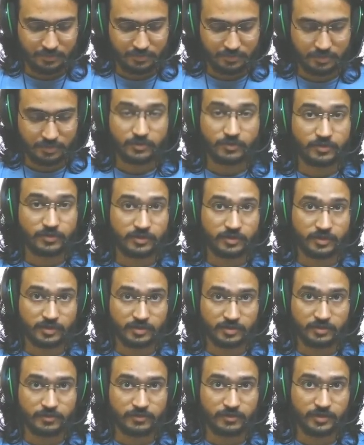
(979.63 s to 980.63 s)

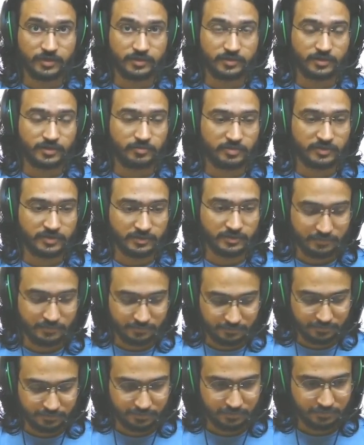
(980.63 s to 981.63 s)
Node interpreter.
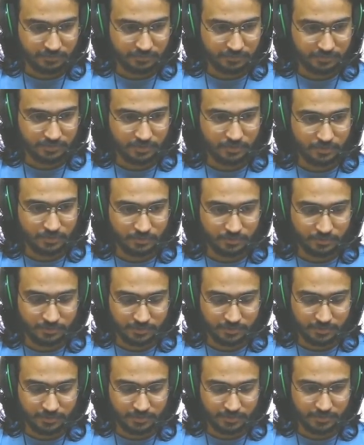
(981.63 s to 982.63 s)
So
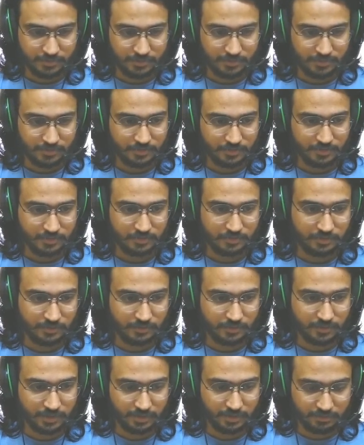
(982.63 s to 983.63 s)
node, now
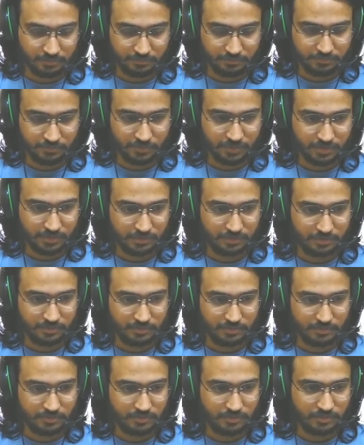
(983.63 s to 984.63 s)
I can do
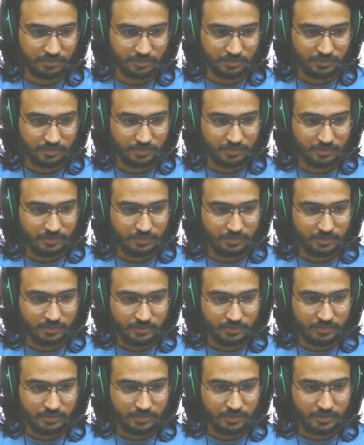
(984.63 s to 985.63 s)
gen
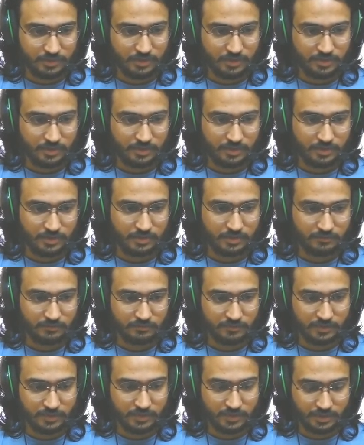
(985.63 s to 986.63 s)
env
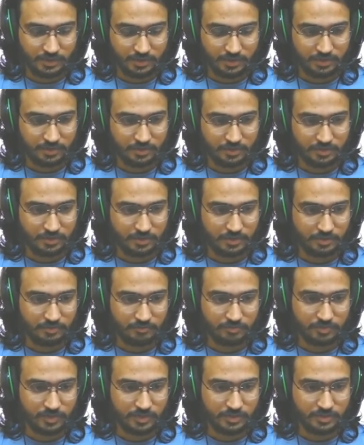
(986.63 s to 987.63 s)

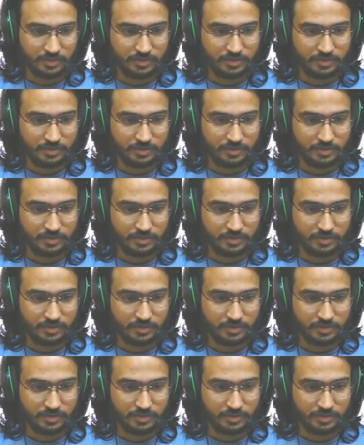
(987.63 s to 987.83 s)
template,